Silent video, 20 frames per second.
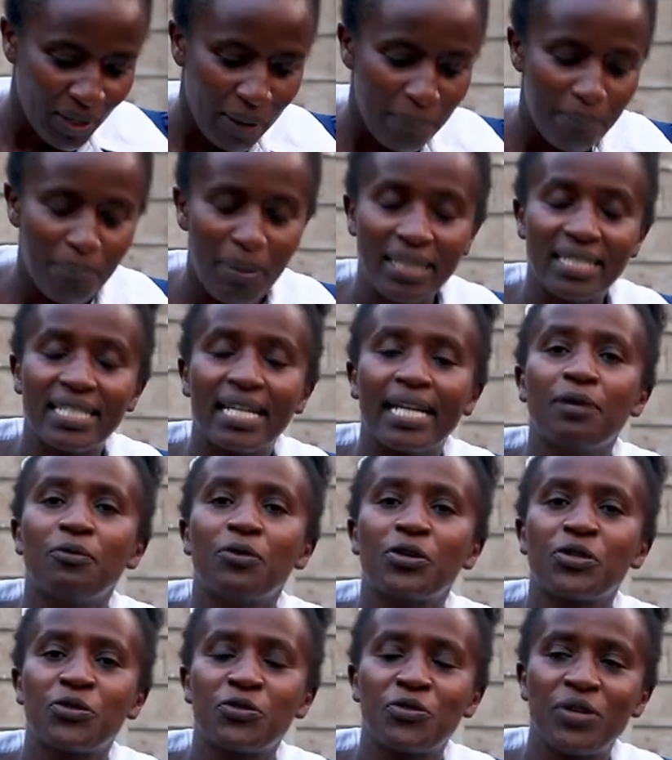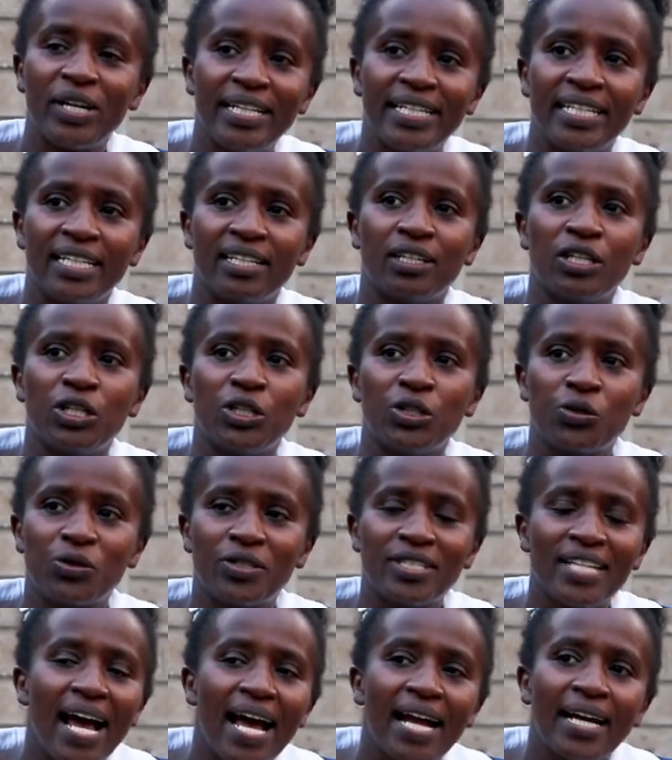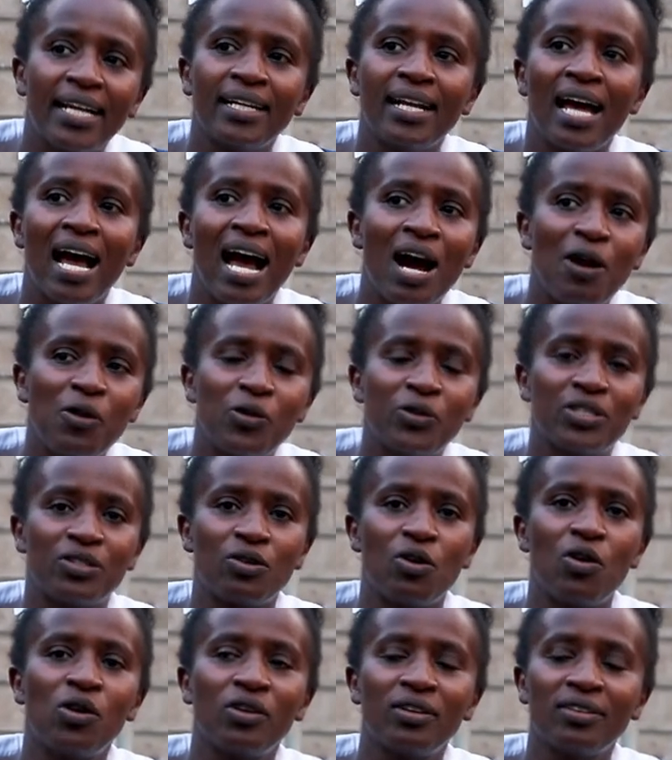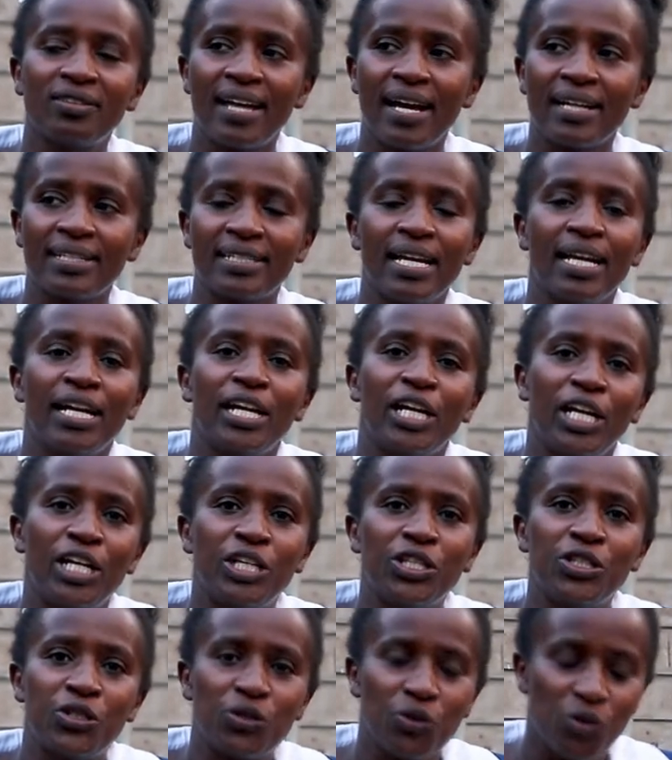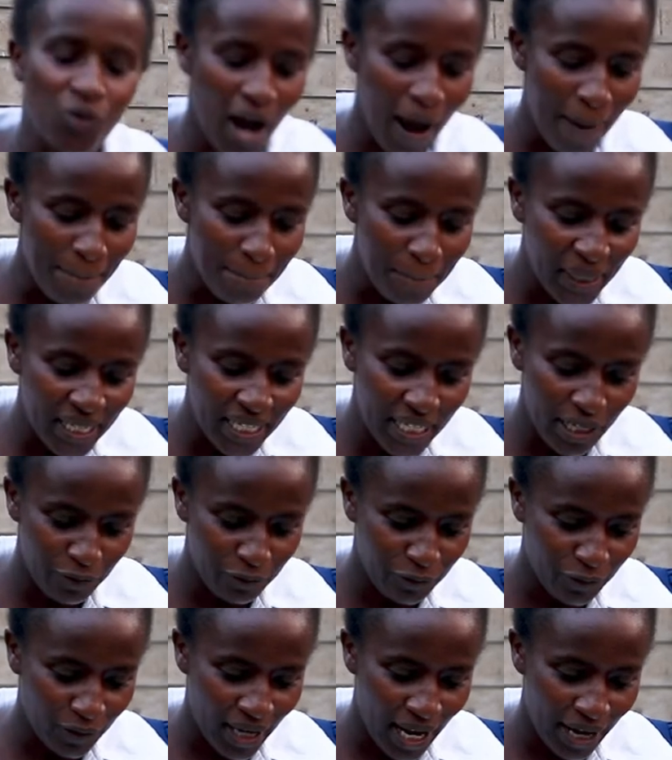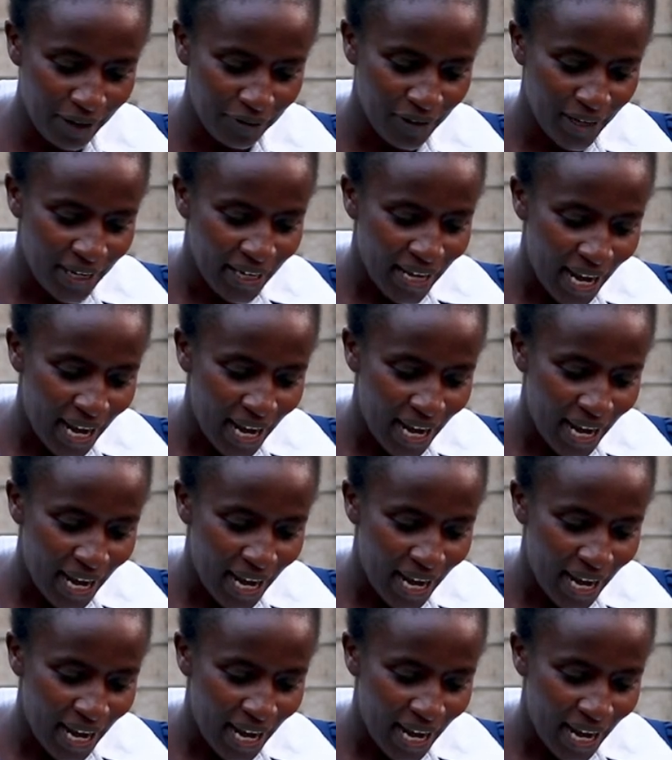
But he was ready to turn out all that into a meaningful life.